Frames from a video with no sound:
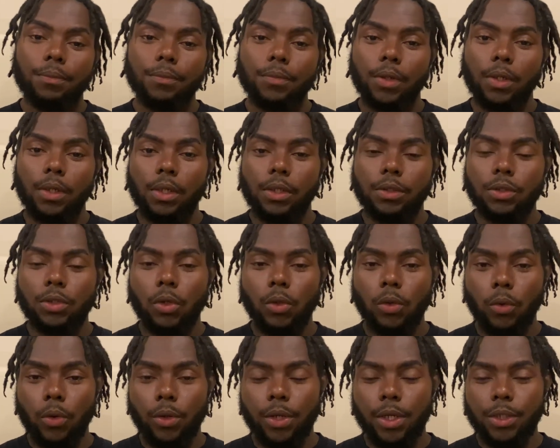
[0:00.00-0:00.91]
it's a
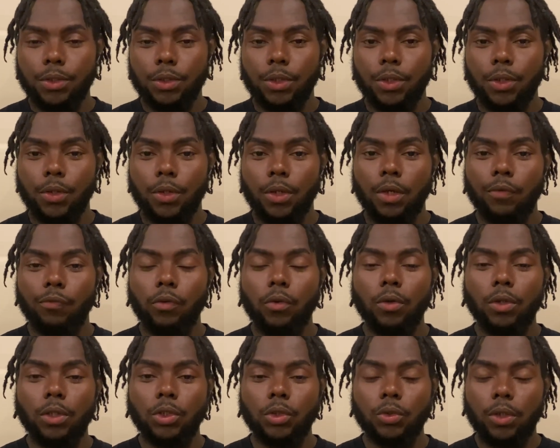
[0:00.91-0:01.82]
Noto Addiction here, and if you
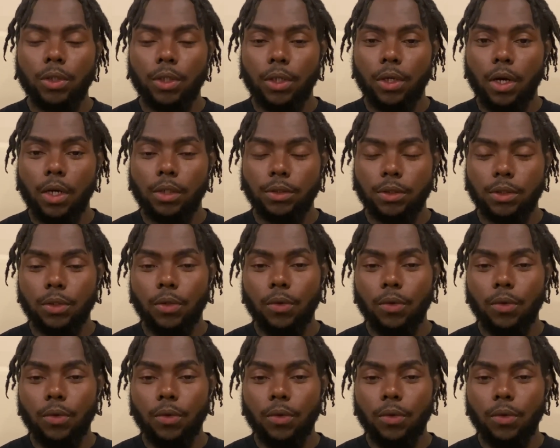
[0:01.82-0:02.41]
want to join the content,